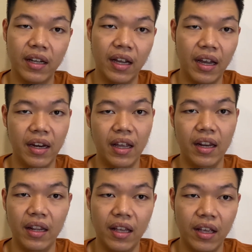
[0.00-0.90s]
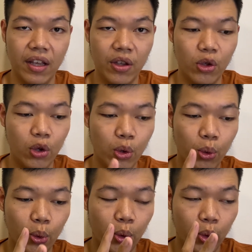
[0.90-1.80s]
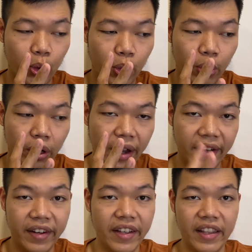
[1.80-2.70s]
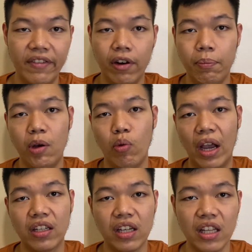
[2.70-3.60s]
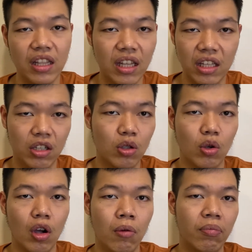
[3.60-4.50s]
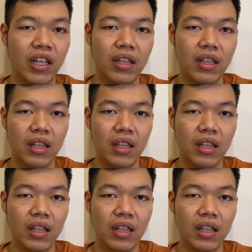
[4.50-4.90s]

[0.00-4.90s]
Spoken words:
and then the developer will actually needs to complete